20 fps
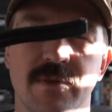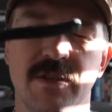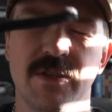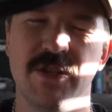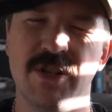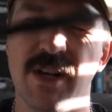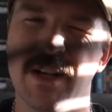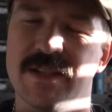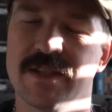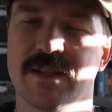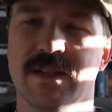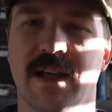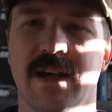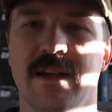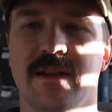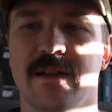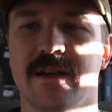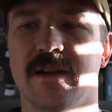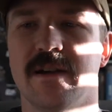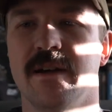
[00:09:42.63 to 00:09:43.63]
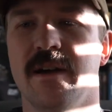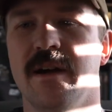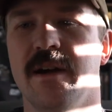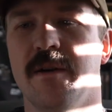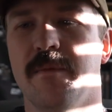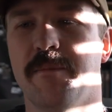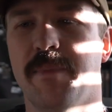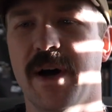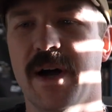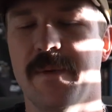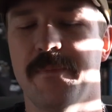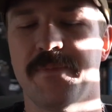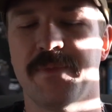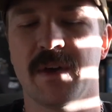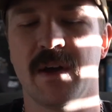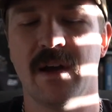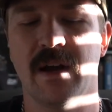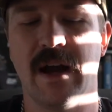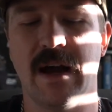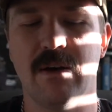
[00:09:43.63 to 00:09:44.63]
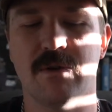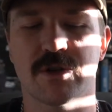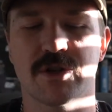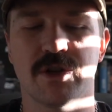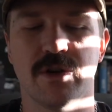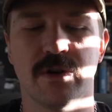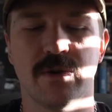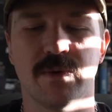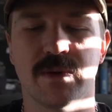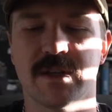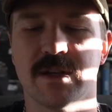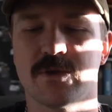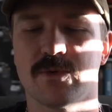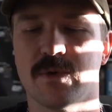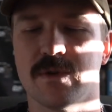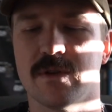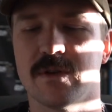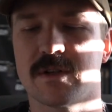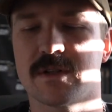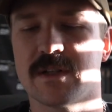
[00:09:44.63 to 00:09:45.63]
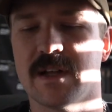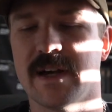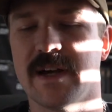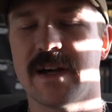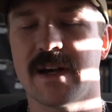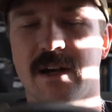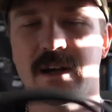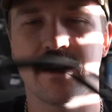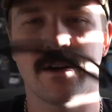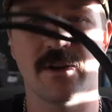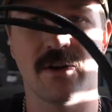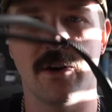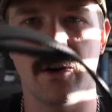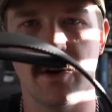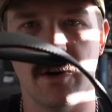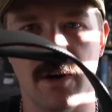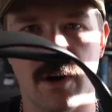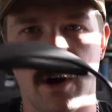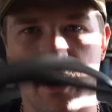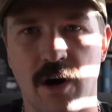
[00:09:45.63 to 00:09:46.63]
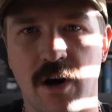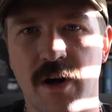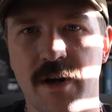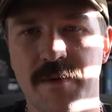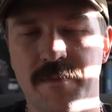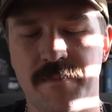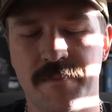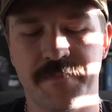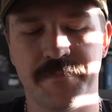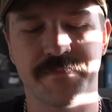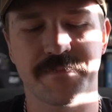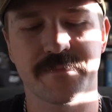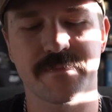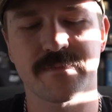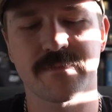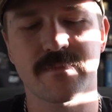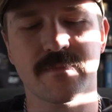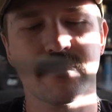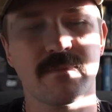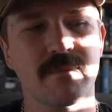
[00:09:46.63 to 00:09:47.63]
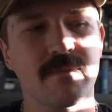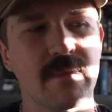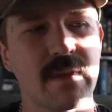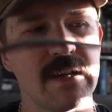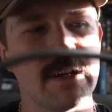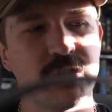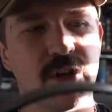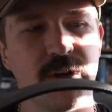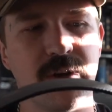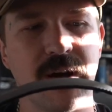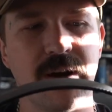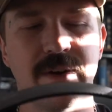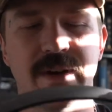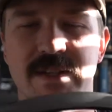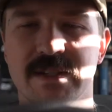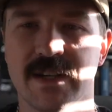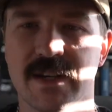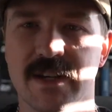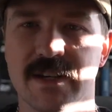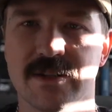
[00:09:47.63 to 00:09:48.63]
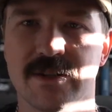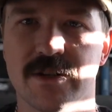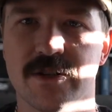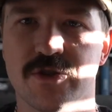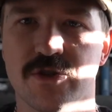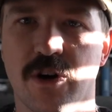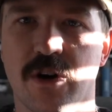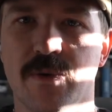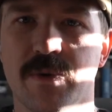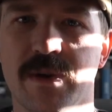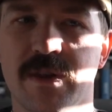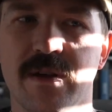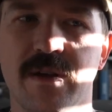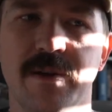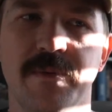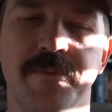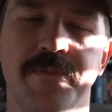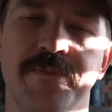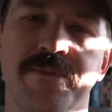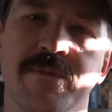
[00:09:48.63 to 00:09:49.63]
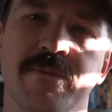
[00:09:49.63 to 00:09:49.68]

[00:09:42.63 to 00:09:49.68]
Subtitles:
just slightly. But I will show you what this one looks like on. Show you how easy it is to draw with it.